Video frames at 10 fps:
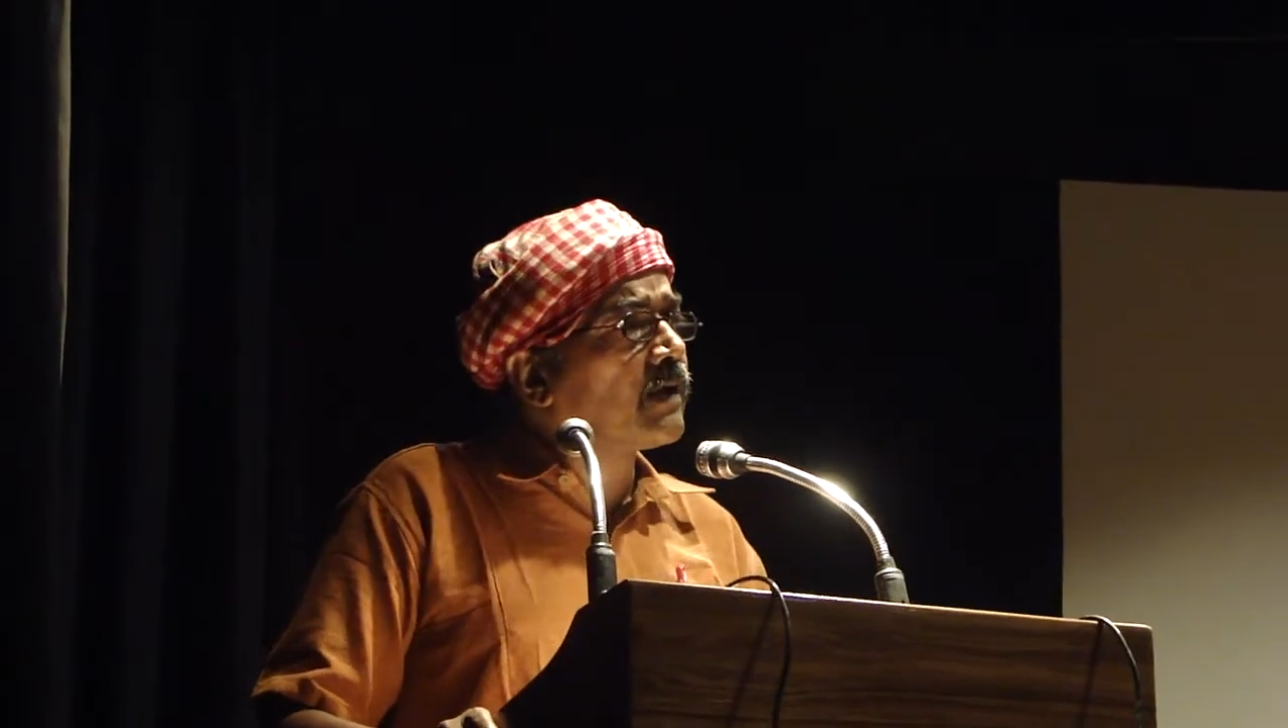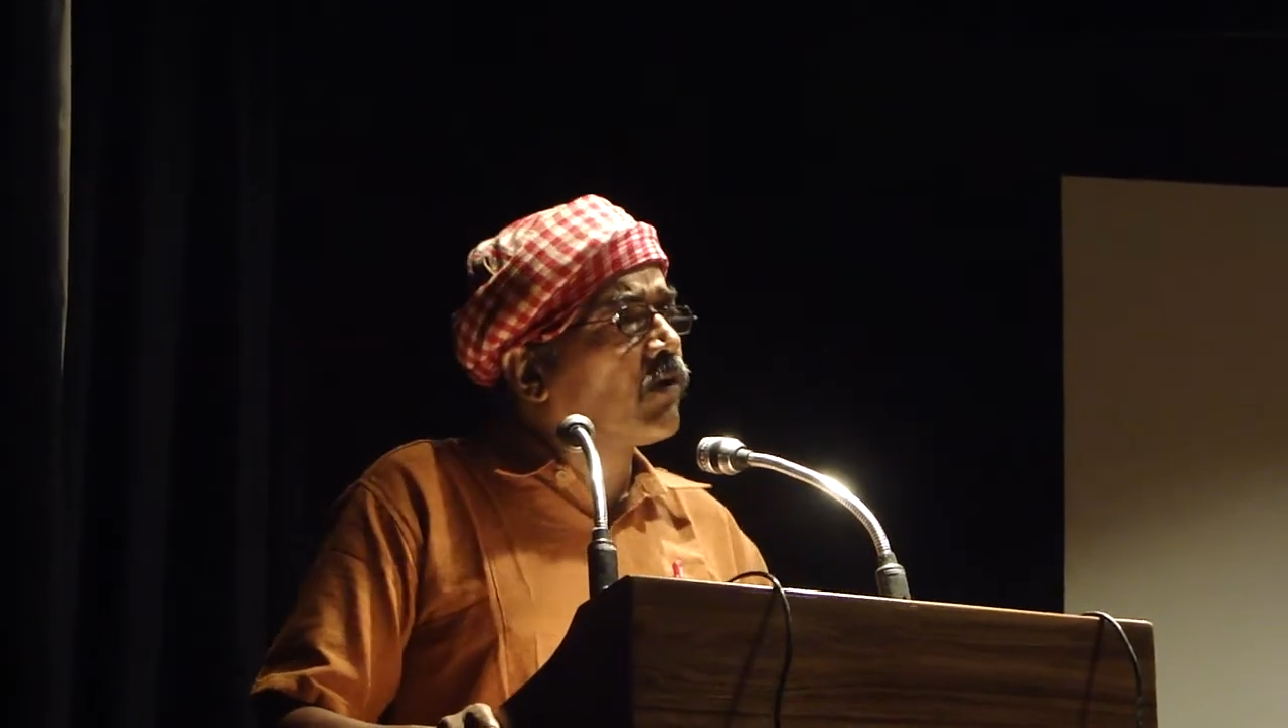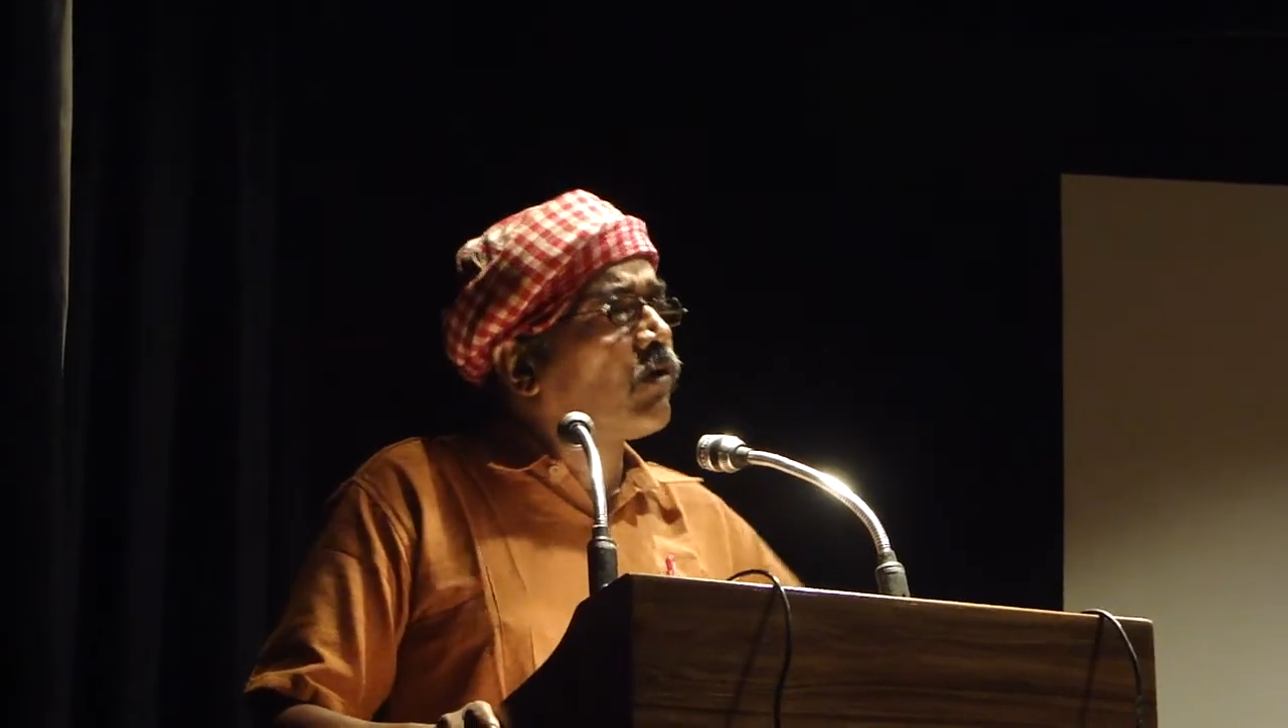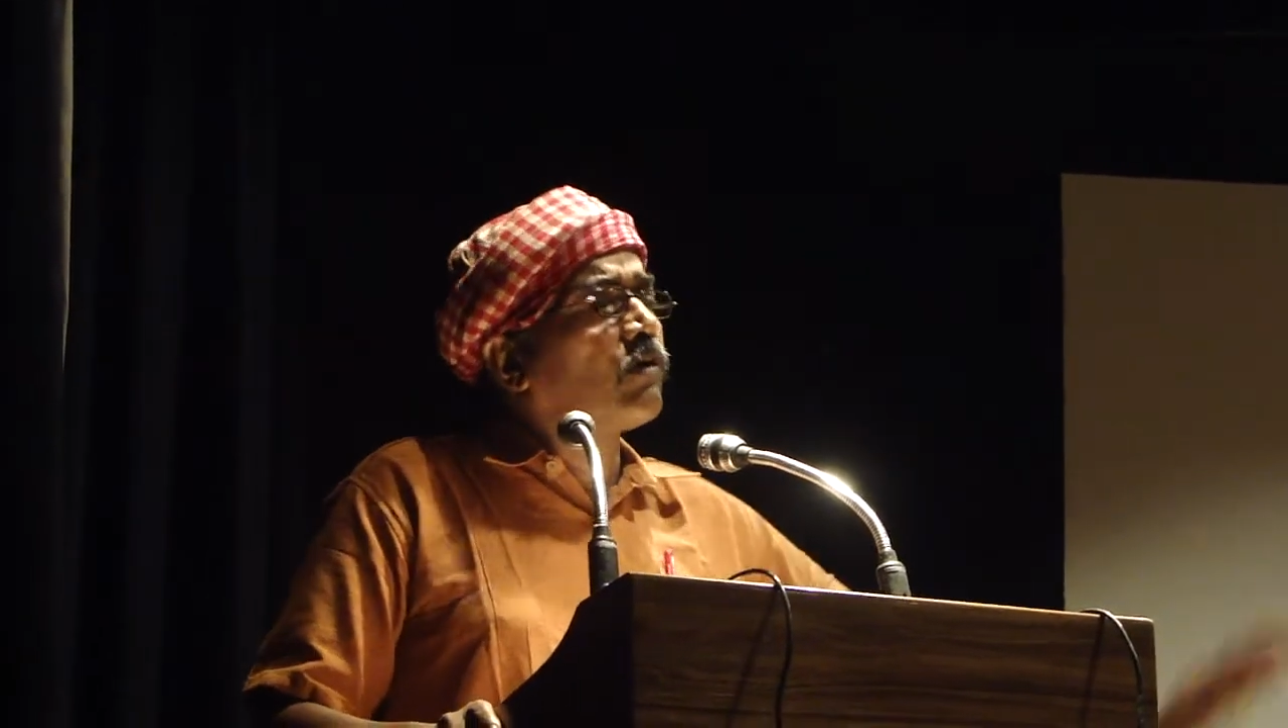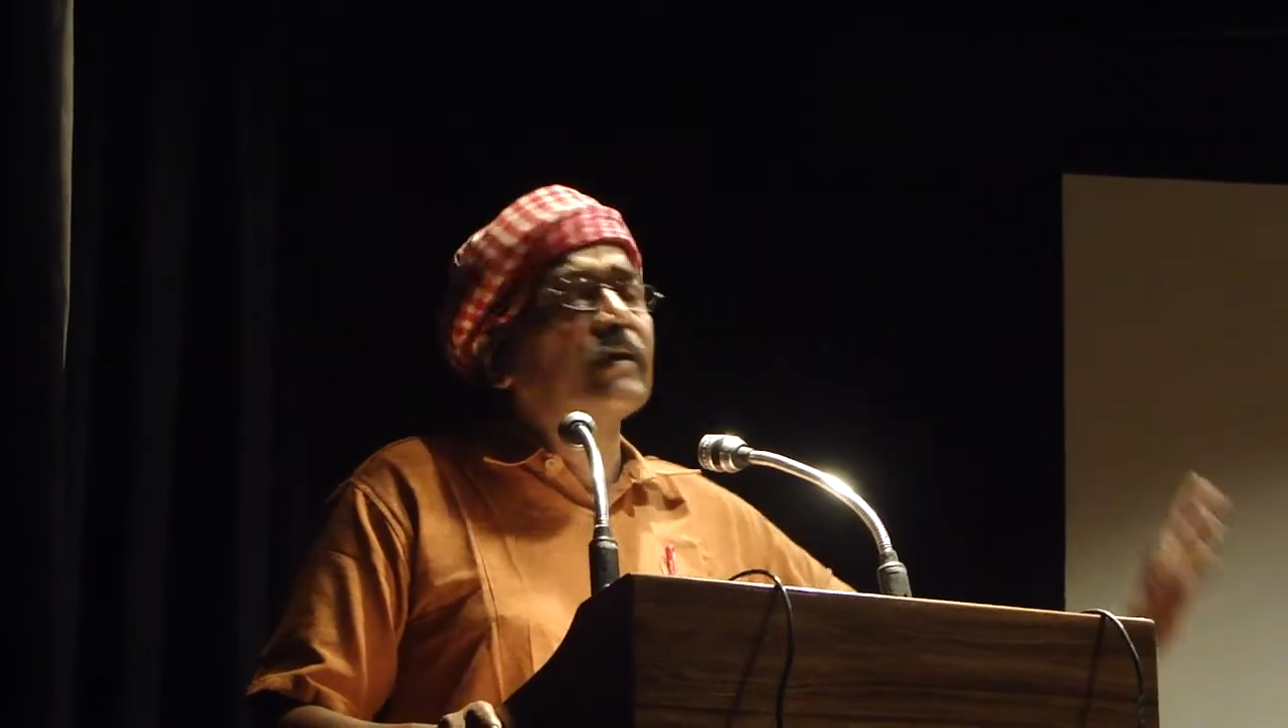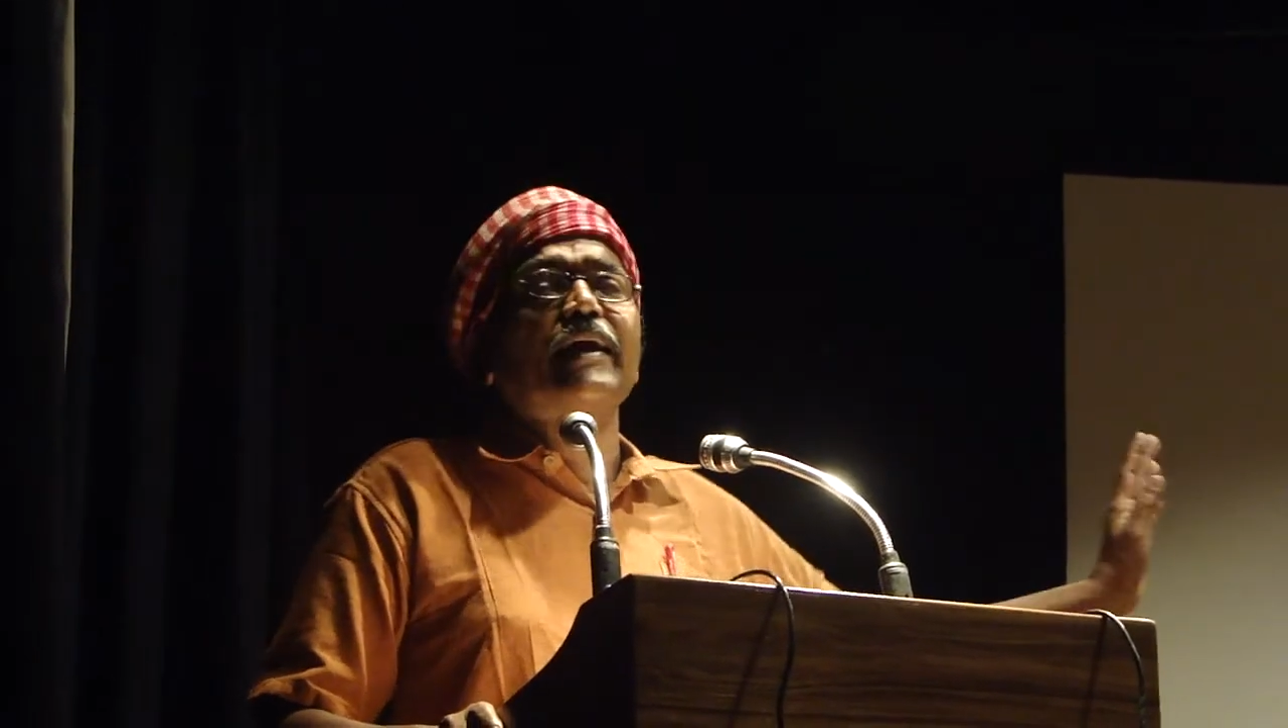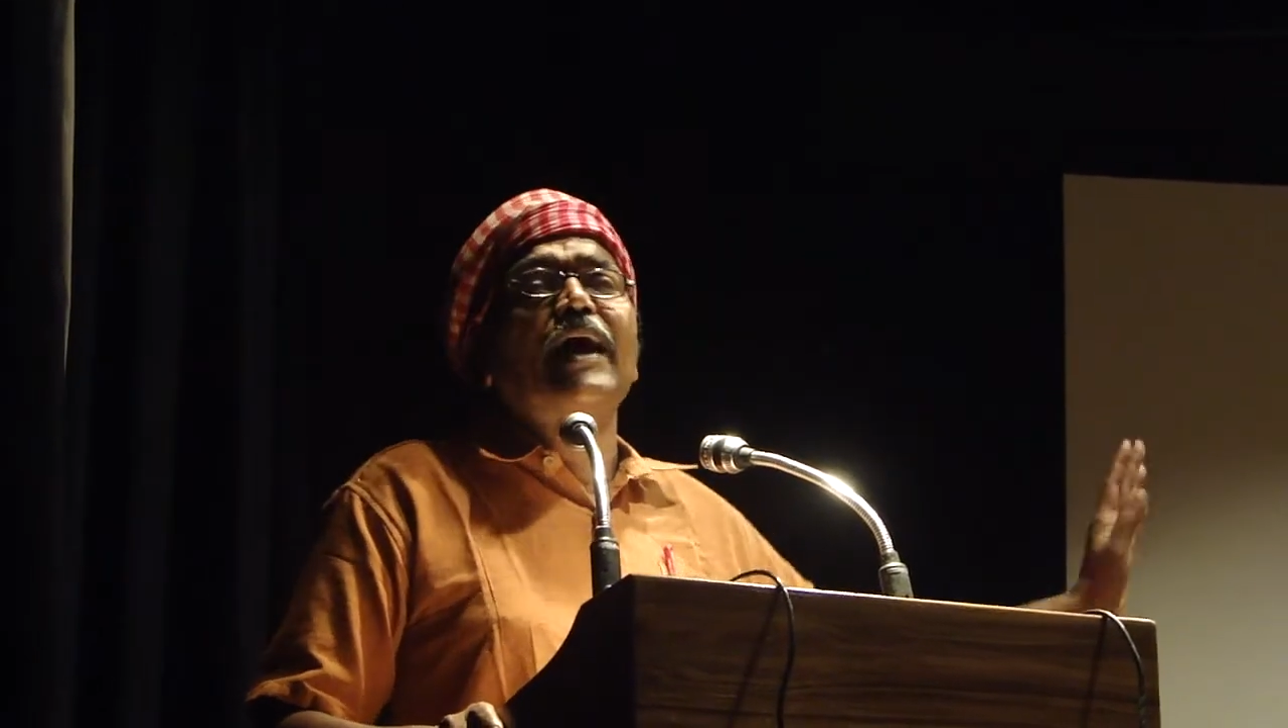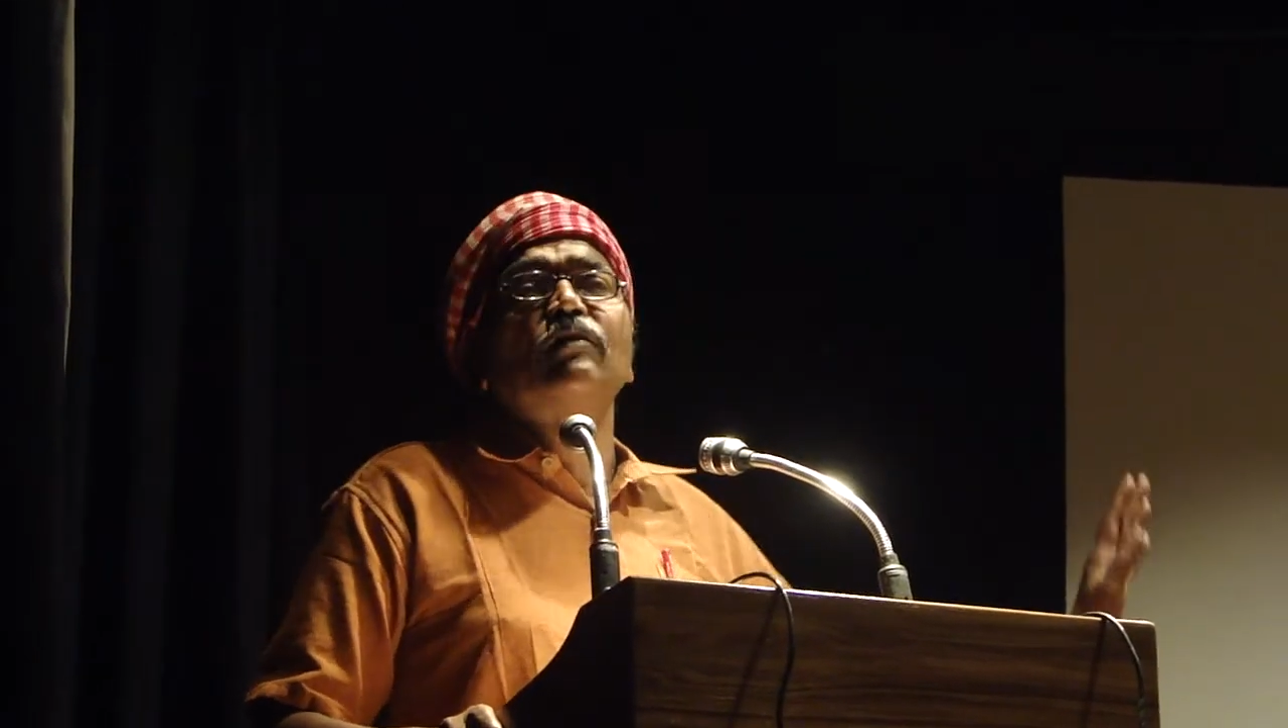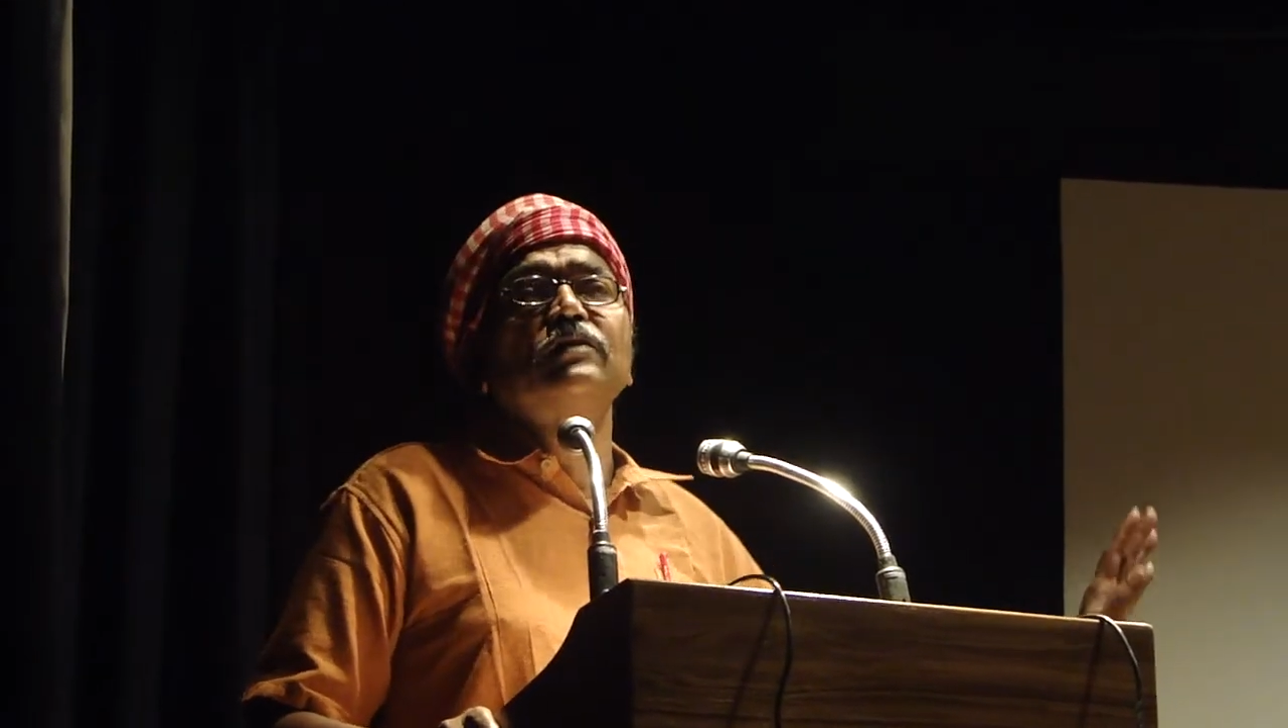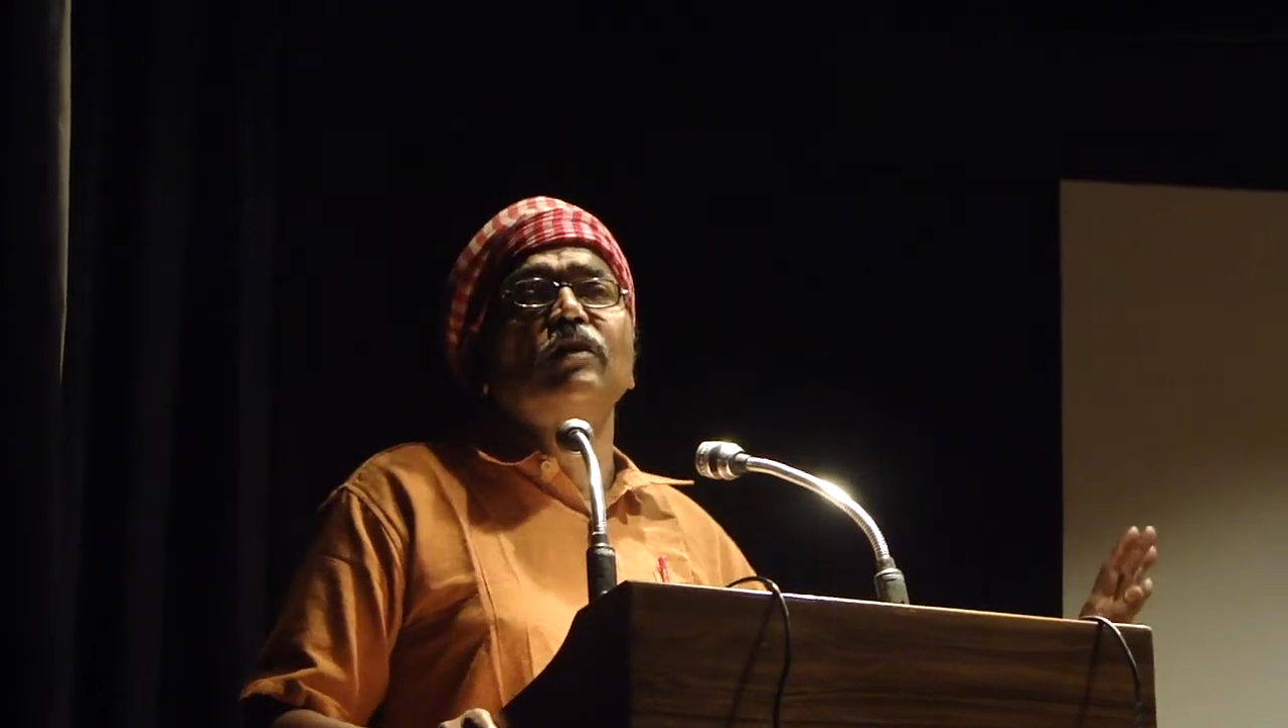all
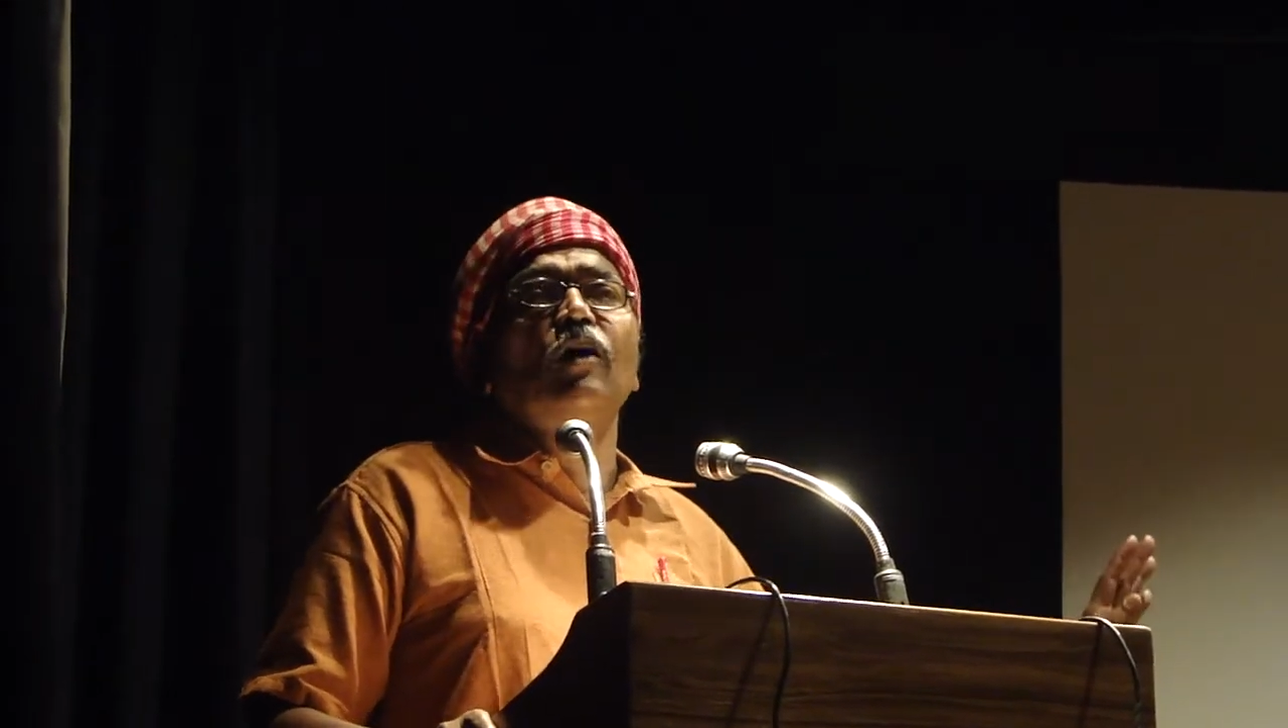around the